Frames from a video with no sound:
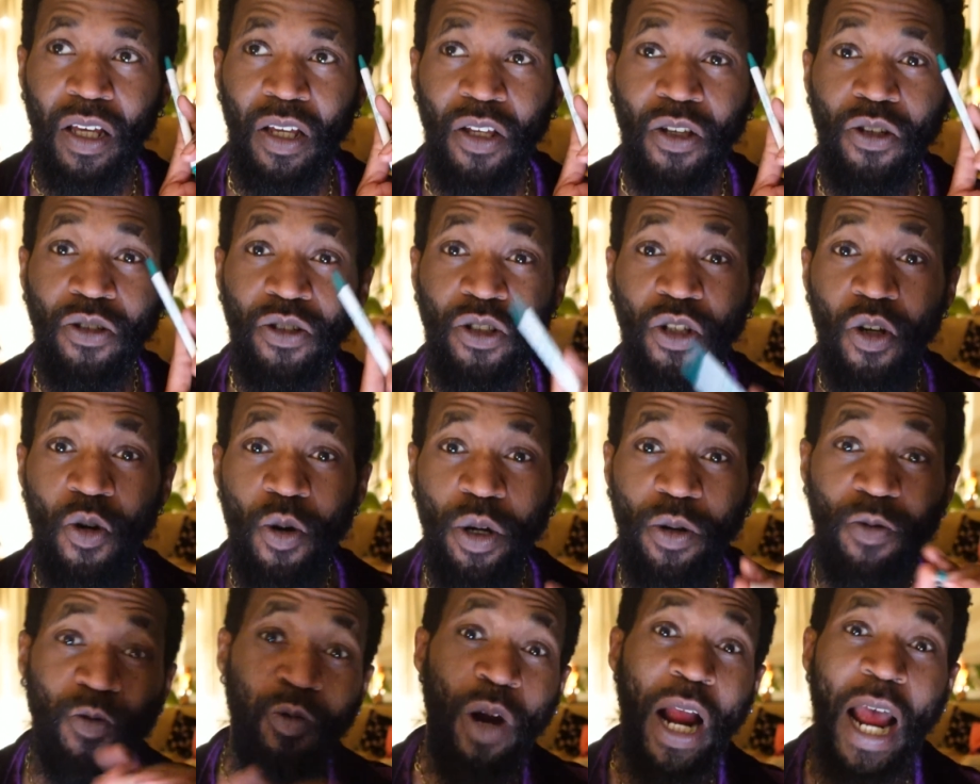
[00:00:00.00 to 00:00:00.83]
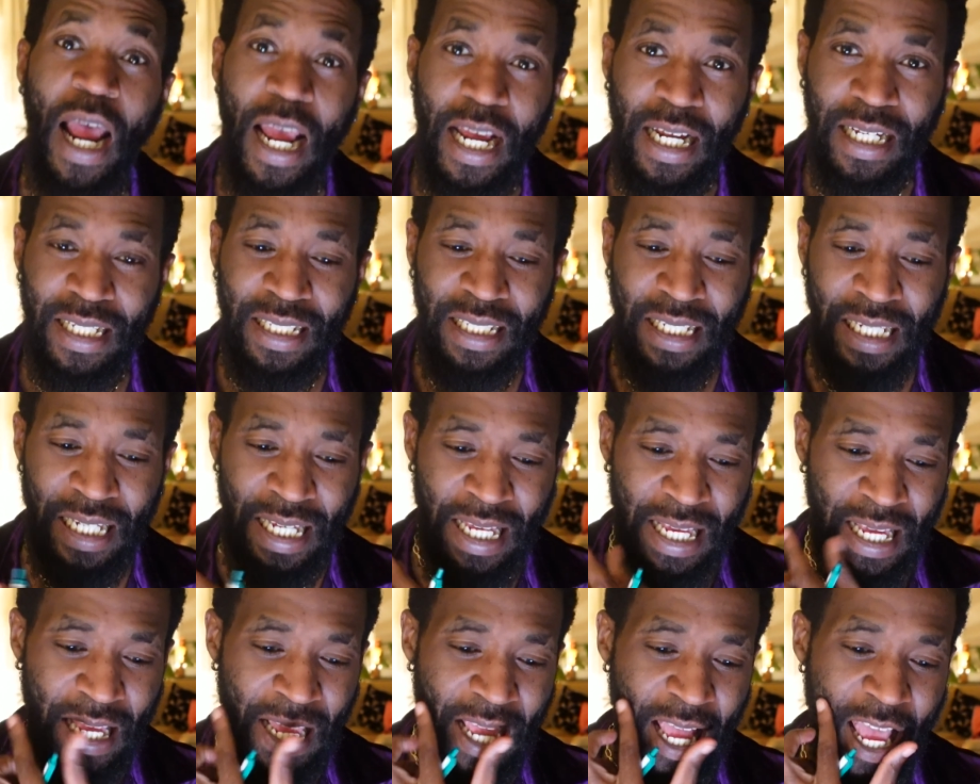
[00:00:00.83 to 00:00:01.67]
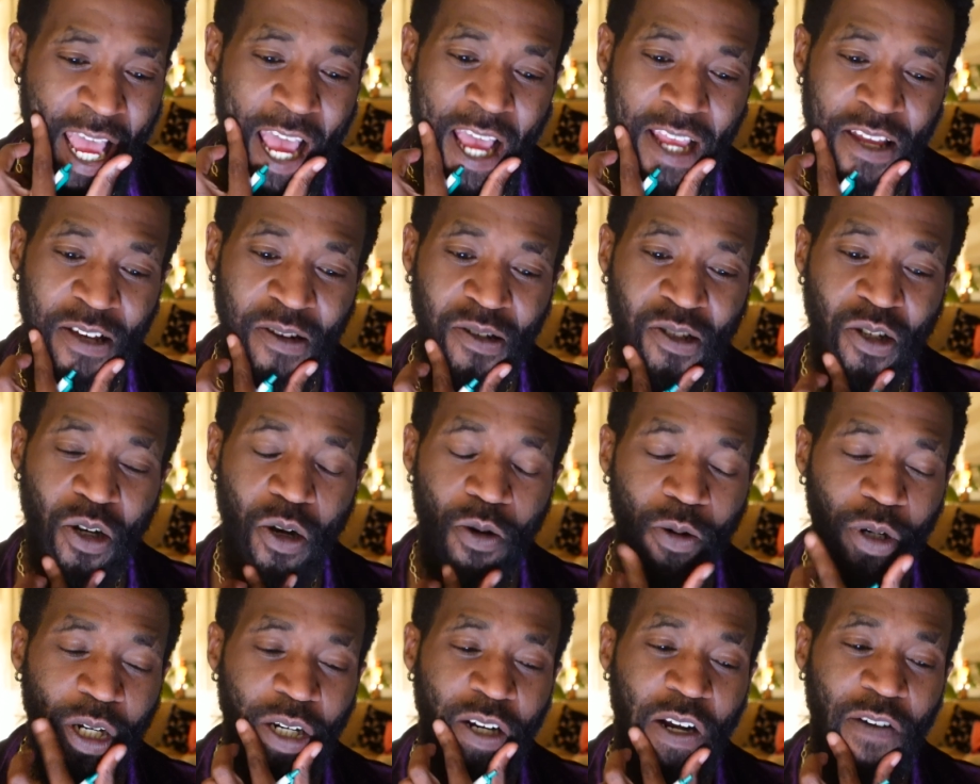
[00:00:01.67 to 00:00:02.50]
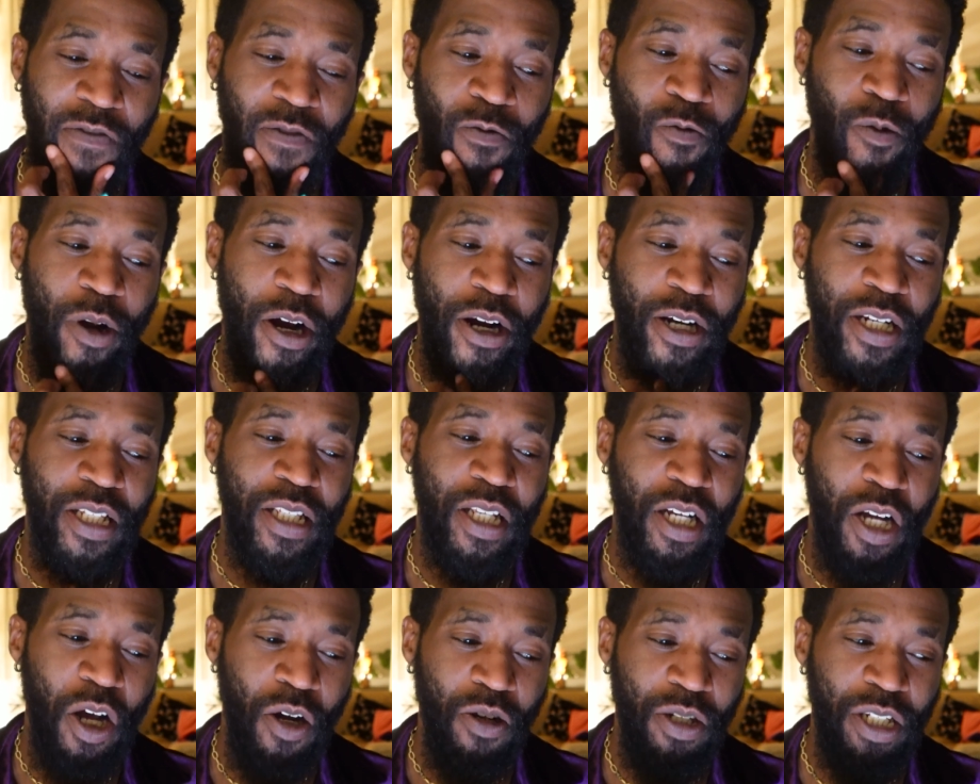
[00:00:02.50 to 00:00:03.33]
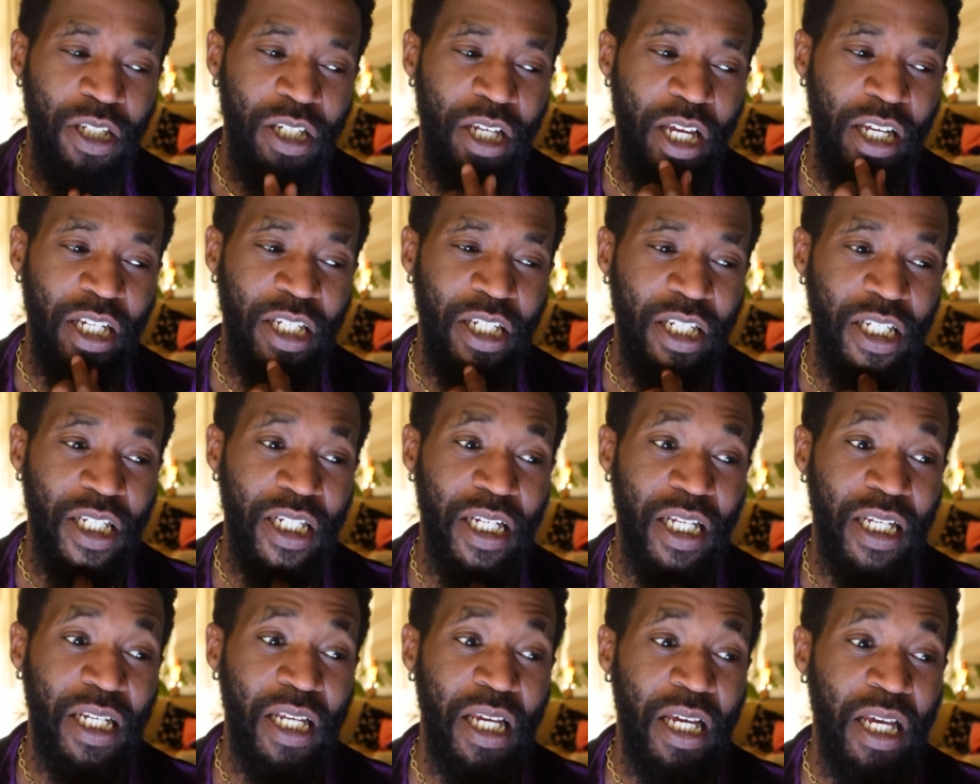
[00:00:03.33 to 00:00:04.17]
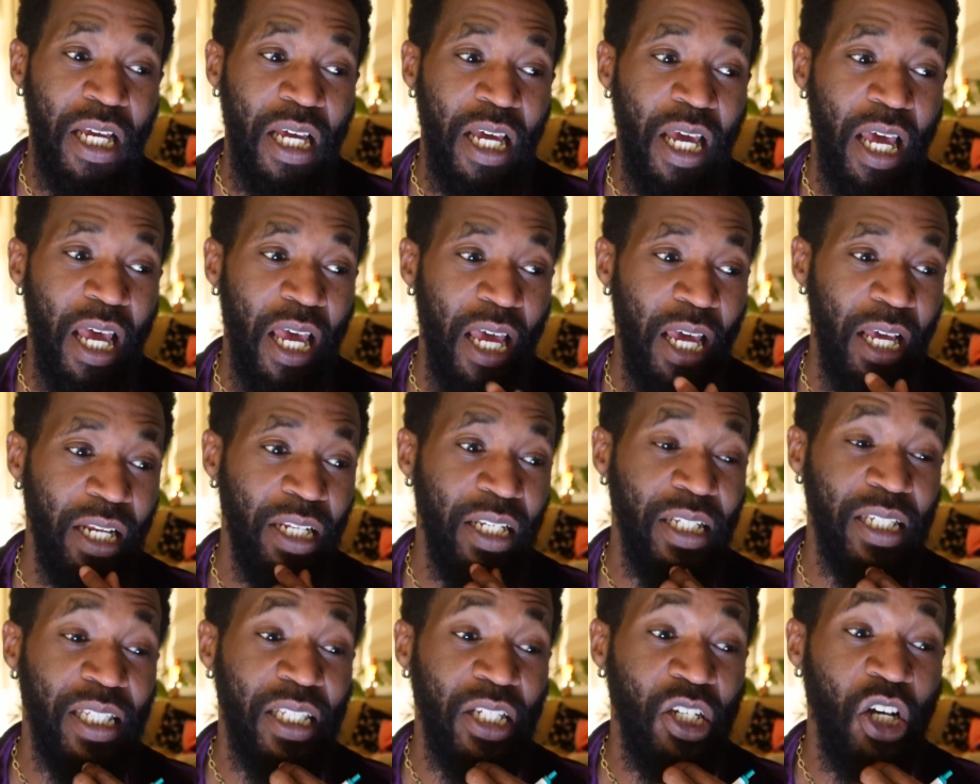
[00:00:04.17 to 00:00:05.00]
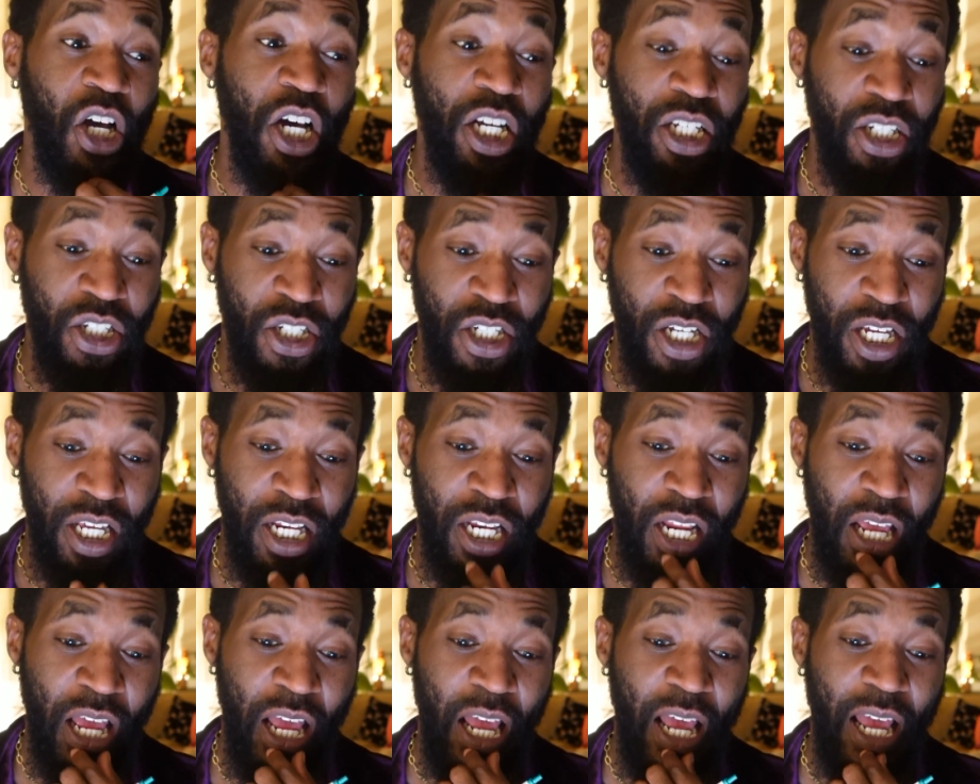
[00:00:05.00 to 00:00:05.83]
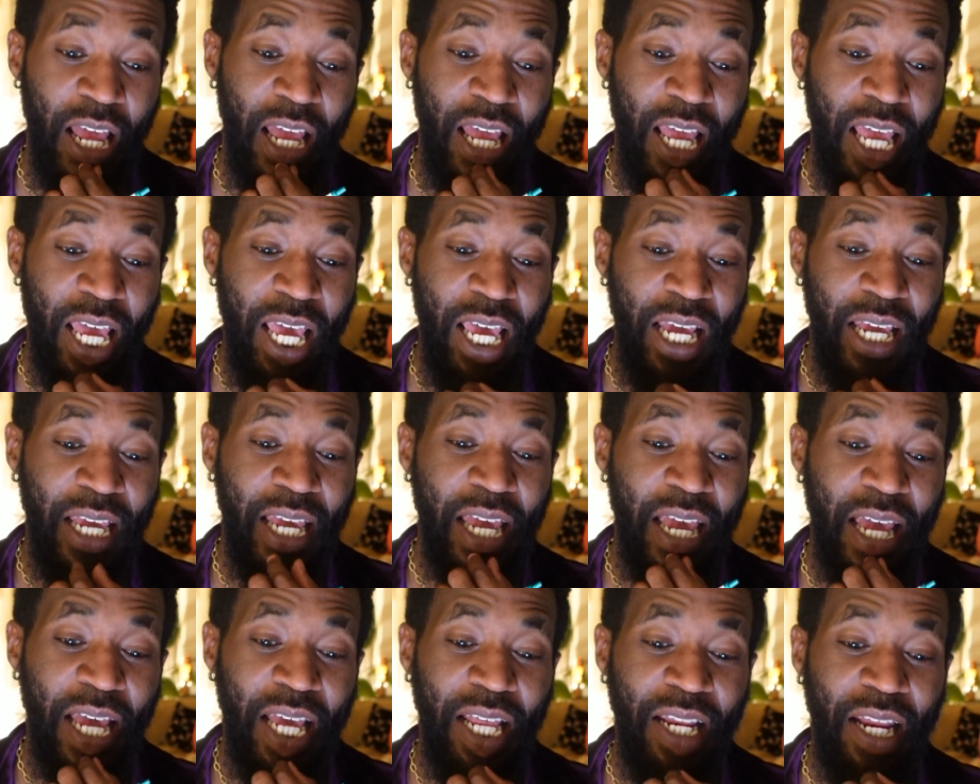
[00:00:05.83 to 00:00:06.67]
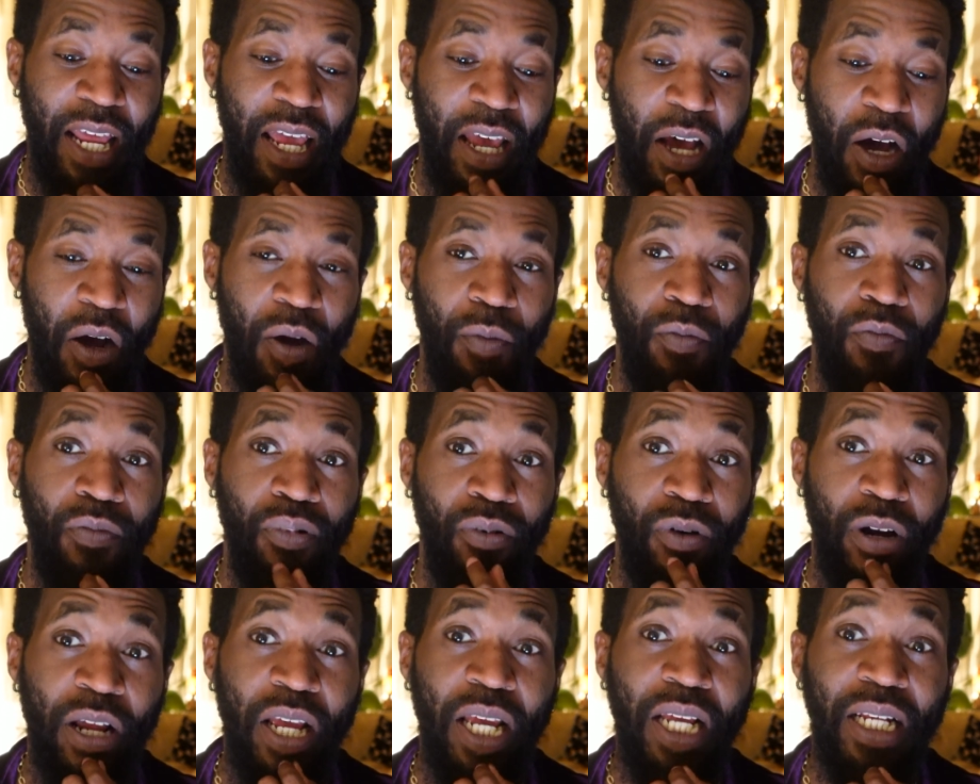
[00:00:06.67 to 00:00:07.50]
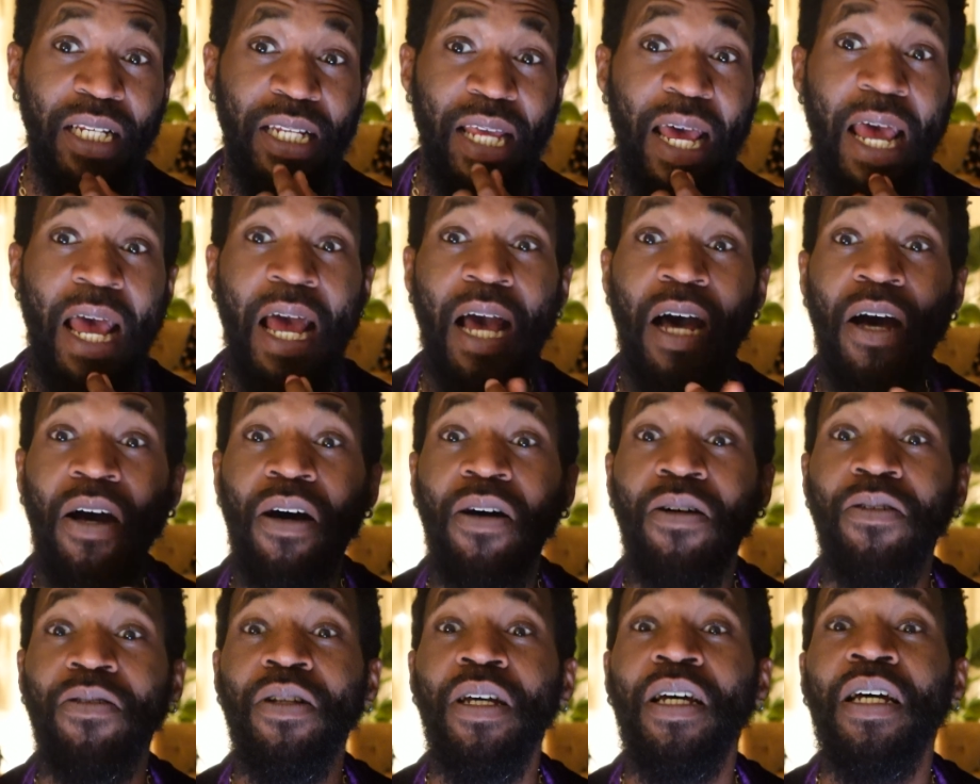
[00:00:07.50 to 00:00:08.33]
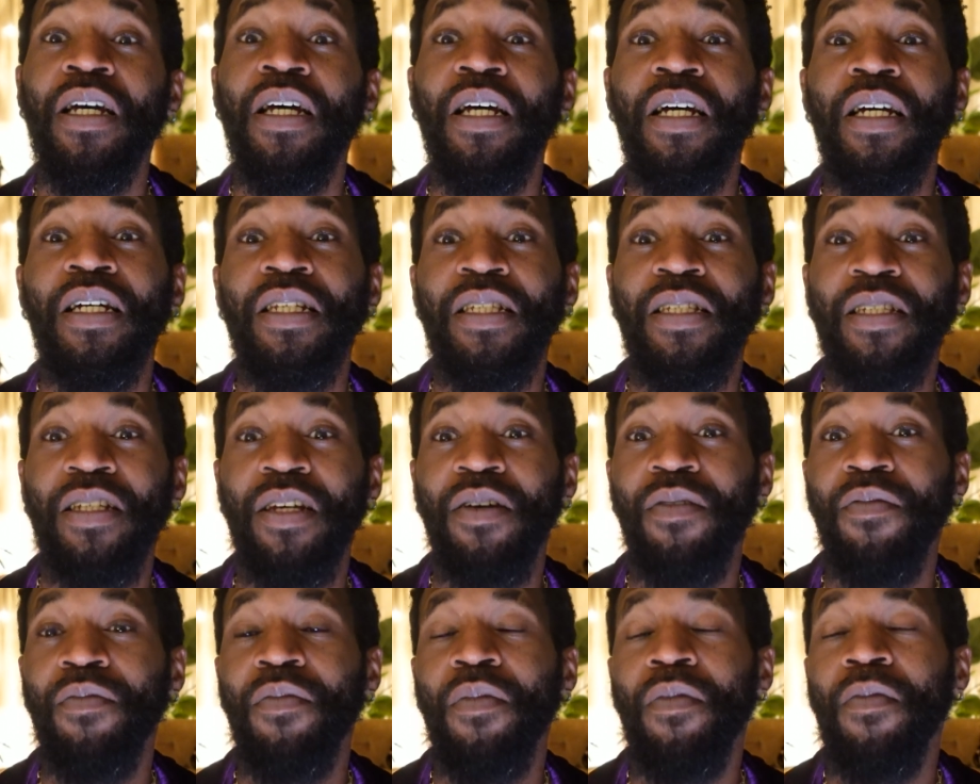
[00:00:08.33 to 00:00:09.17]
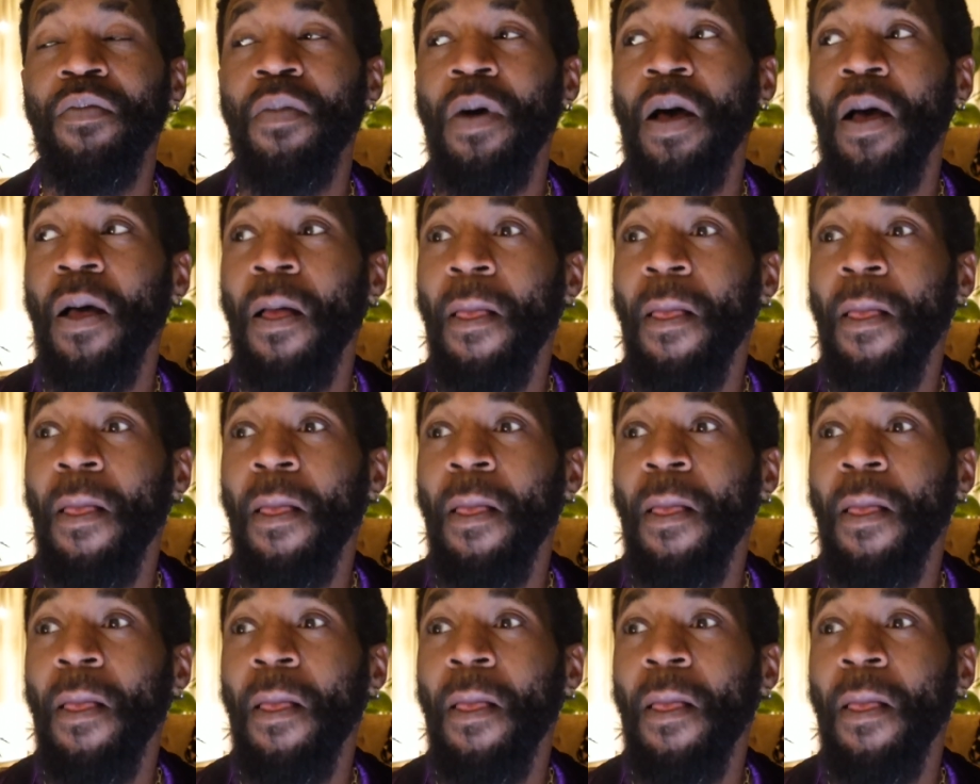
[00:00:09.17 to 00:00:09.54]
you do it right and you do it with enough awareness, negotiation, and discussion, it can help bring down some